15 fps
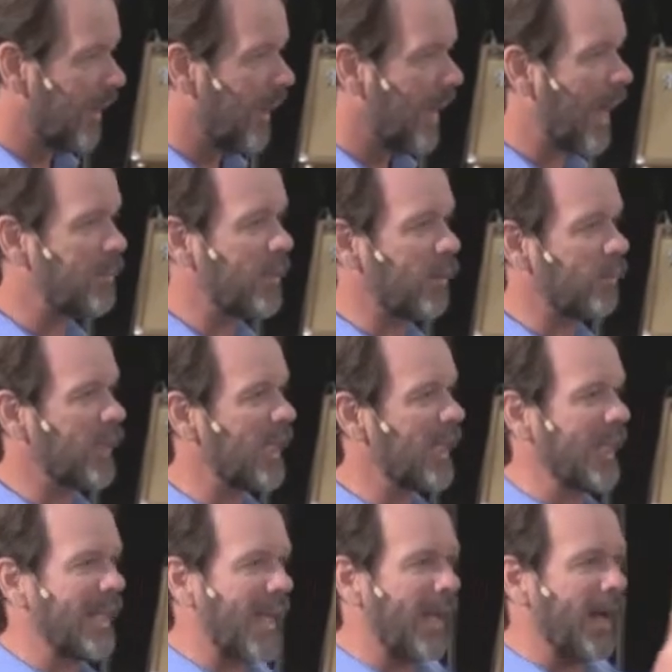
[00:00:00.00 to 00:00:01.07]
How about when
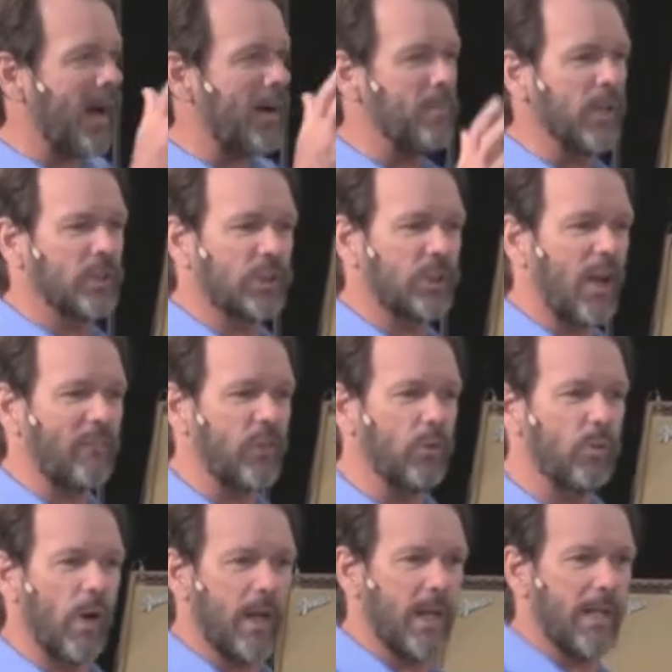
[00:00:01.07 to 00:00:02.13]
he ain't got a bunch of stuff you
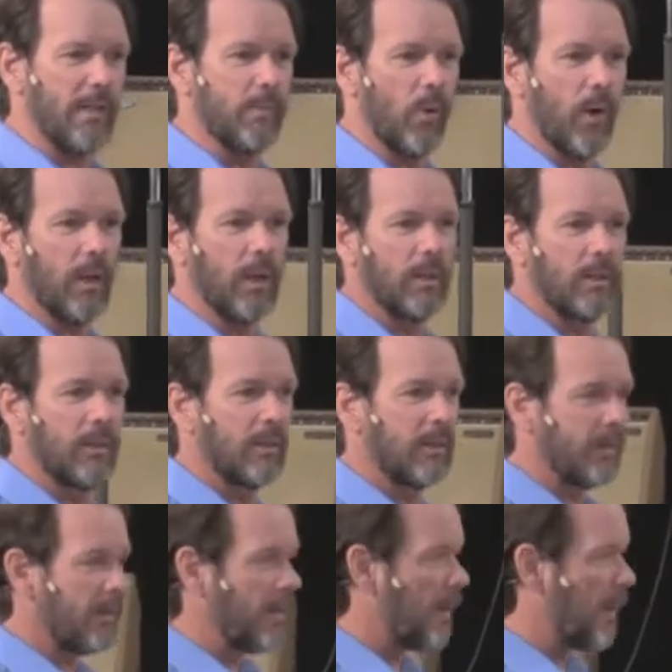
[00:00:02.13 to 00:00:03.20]
want anymore?
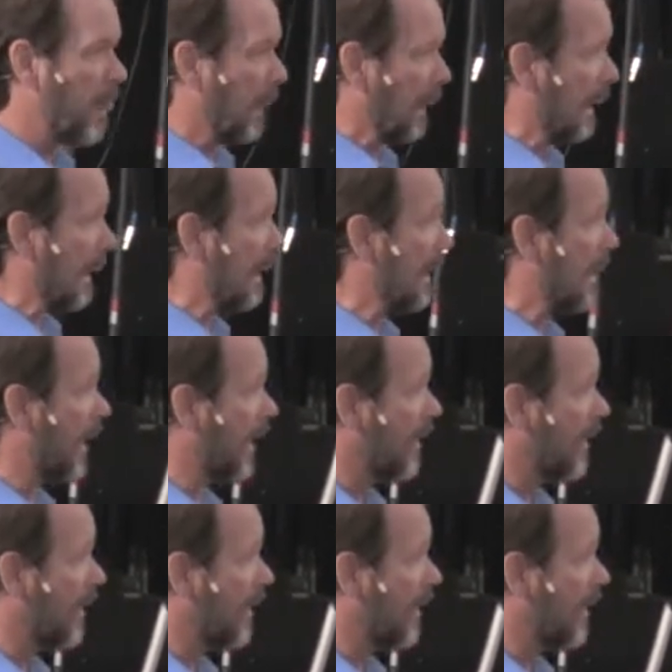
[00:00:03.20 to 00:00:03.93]
How